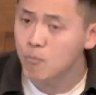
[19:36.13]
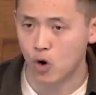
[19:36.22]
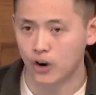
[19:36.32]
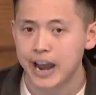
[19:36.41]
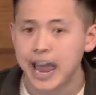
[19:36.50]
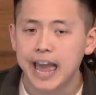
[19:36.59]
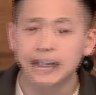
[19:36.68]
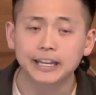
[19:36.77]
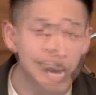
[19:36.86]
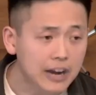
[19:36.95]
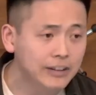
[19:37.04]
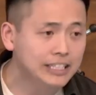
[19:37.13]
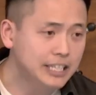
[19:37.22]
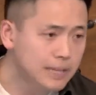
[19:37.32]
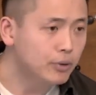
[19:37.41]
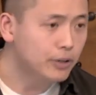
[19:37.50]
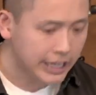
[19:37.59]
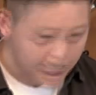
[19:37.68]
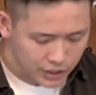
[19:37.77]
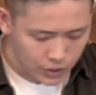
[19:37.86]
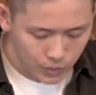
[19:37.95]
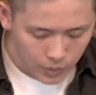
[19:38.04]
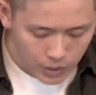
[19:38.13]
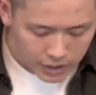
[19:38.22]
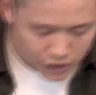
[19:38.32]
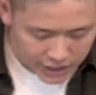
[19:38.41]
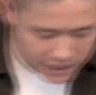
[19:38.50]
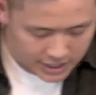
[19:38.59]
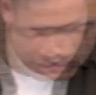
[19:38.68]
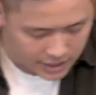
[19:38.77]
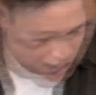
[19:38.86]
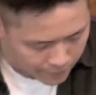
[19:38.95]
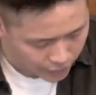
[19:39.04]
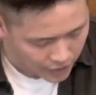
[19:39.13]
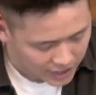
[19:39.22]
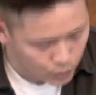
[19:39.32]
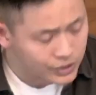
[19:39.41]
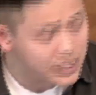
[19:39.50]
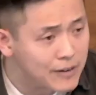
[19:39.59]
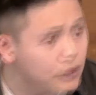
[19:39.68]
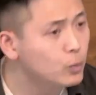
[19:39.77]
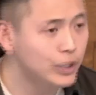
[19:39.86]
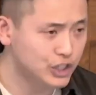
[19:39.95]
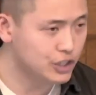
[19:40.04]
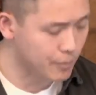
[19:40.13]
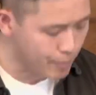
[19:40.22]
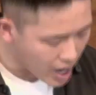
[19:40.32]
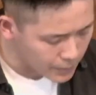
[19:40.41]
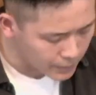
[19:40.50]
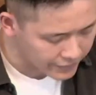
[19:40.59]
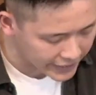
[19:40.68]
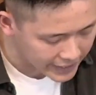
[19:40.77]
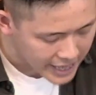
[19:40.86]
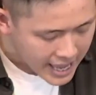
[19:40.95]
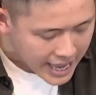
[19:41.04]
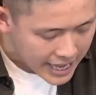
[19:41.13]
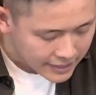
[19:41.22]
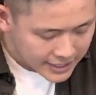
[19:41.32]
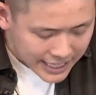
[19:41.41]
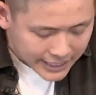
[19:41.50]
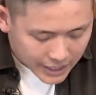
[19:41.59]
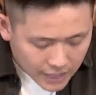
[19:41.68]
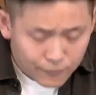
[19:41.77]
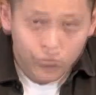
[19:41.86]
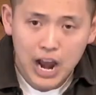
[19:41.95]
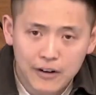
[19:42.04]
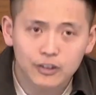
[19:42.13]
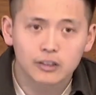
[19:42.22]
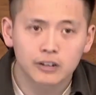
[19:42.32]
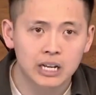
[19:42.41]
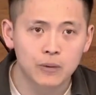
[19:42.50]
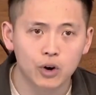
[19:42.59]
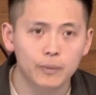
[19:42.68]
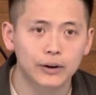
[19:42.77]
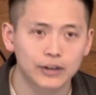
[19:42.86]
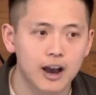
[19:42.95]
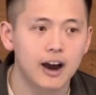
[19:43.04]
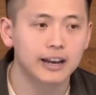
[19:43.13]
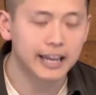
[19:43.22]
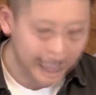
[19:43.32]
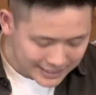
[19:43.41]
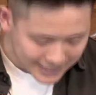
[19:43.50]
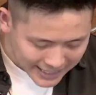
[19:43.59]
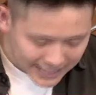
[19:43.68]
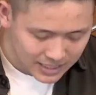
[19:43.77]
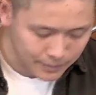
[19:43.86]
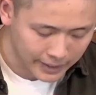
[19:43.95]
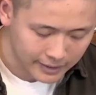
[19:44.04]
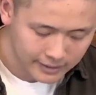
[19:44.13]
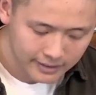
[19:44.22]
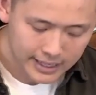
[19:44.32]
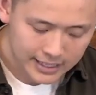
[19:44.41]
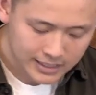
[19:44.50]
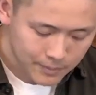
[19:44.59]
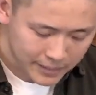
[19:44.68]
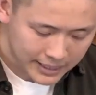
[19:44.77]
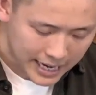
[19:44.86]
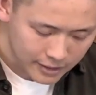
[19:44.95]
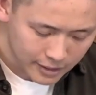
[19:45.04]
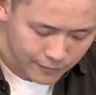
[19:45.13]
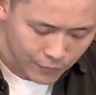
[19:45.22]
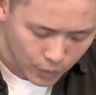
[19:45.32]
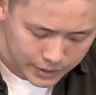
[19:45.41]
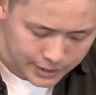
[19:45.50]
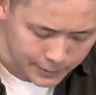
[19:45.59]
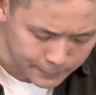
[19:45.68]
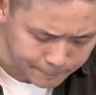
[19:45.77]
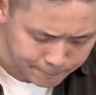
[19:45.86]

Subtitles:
more and diving deeper into Jesus' love for us. We'll never reach the bottom of it. And this idea of forever learning more about God, it excites me. It's something that I look forward to.